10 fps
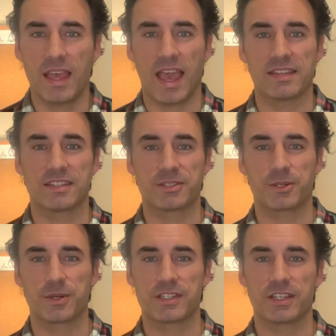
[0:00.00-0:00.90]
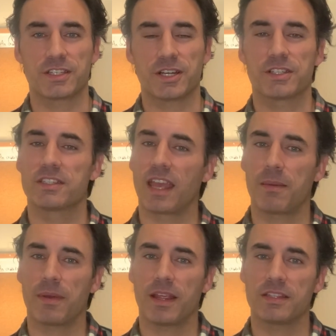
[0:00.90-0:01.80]
at Central Christian Church
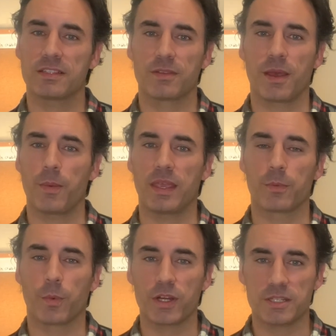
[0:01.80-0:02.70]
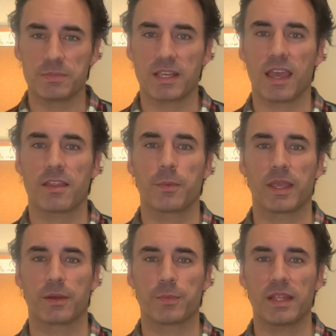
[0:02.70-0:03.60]
Danbury so that we can worship together, we
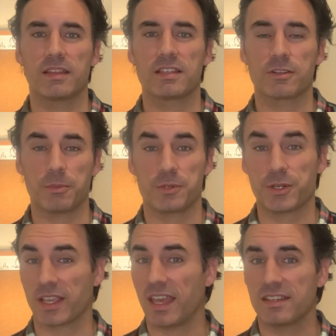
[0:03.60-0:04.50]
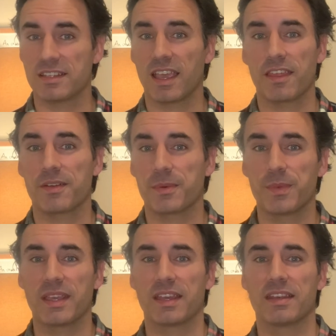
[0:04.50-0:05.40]
can read the scripture again together, and we
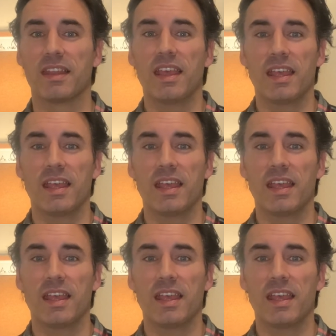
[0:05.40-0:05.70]
can